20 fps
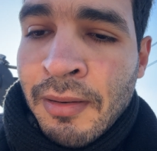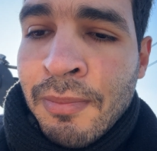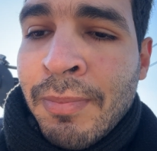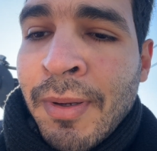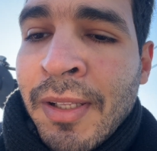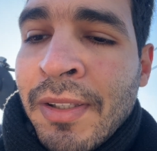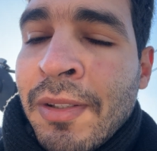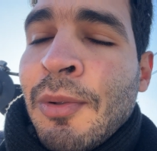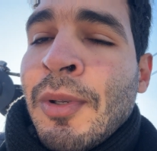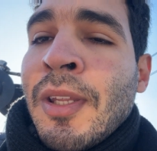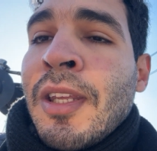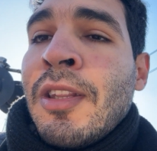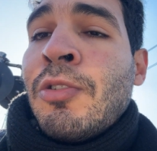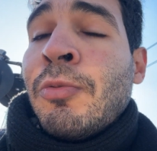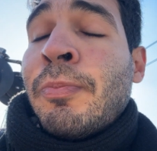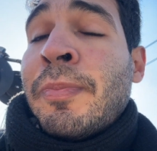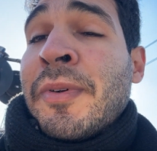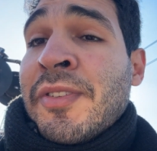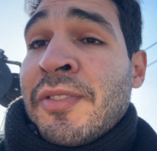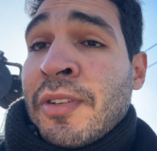But you need to
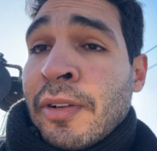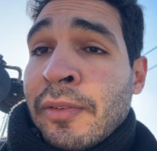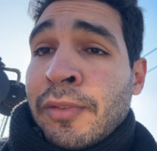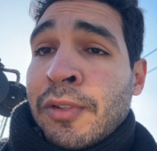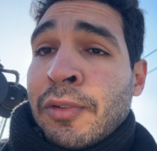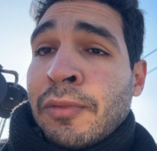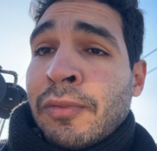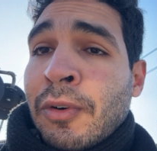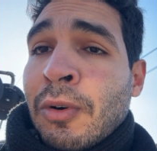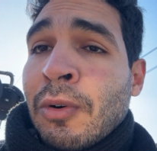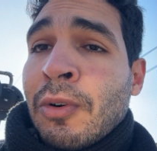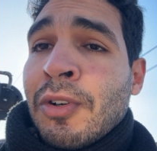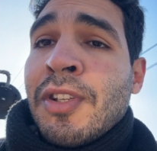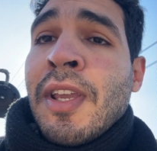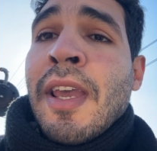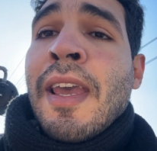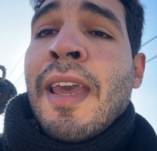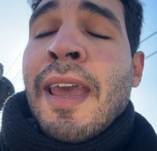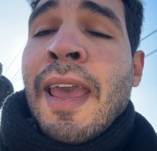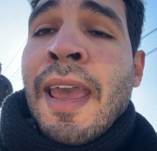preserve it, of course,
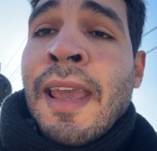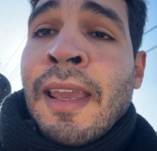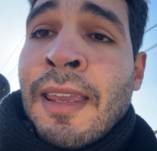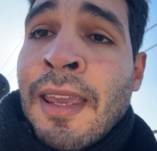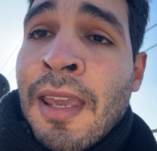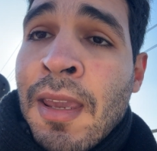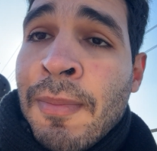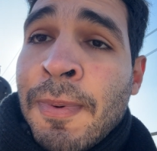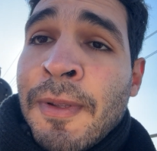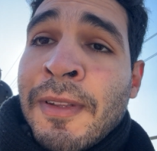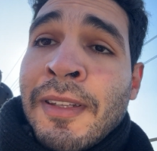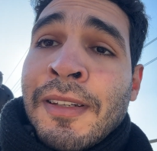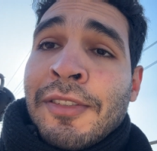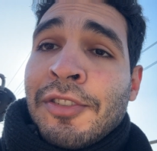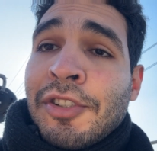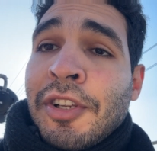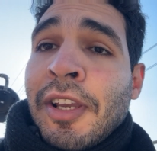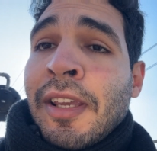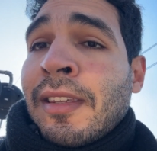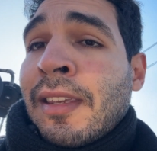and keep it in
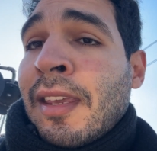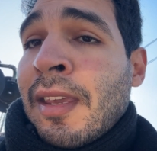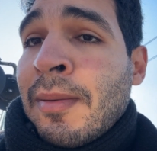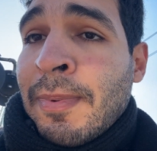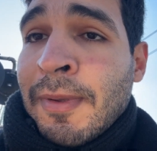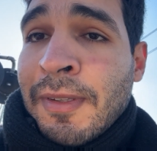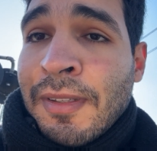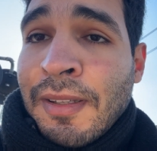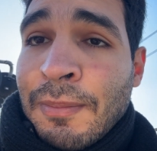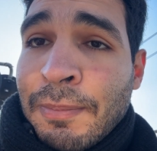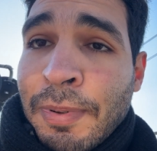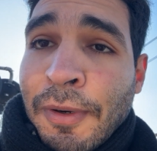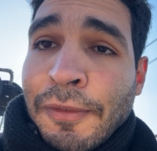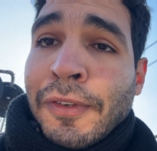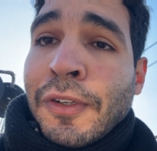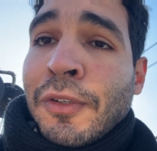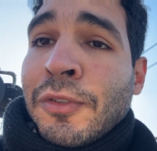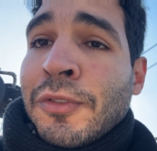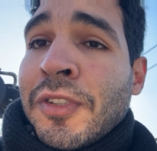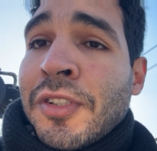check, keep it in
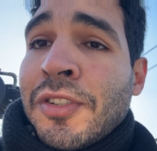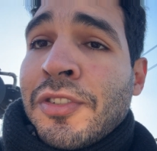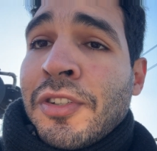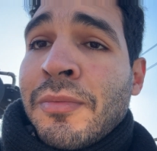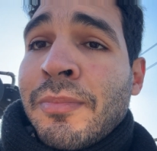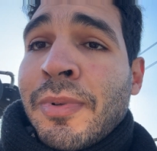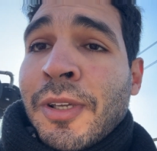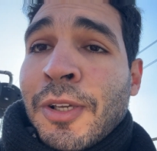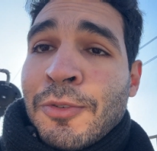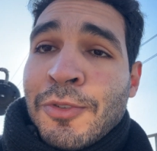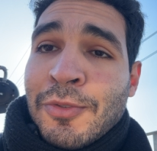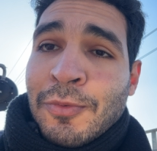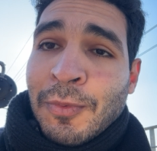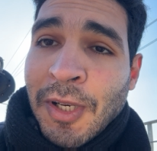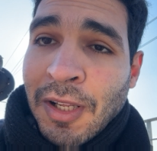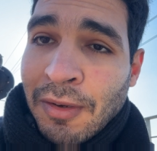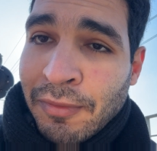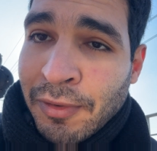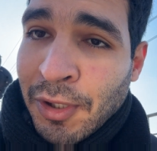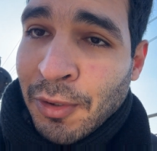perfect condition, because
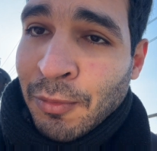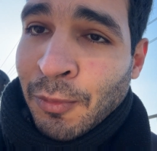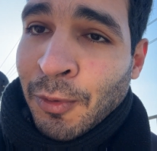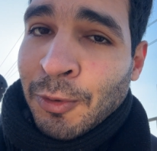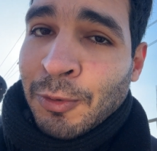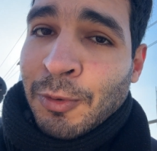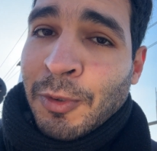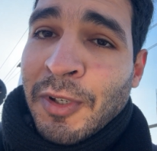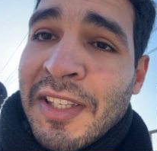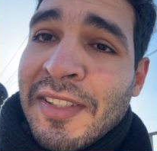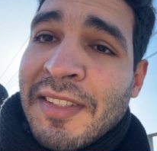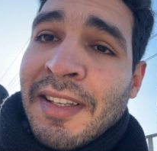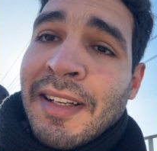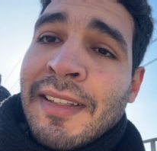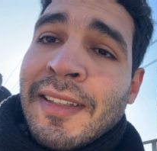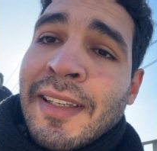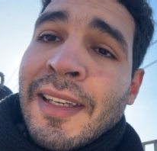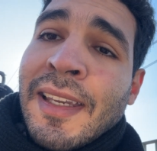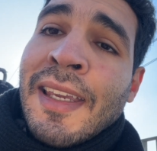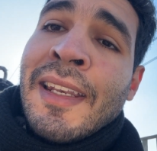whenever you want to resell
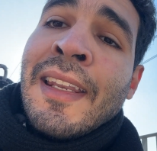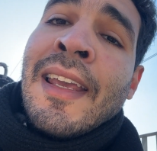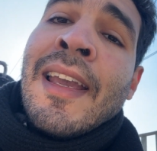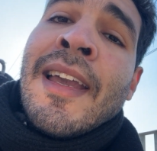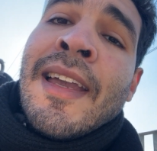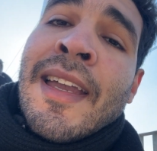it again,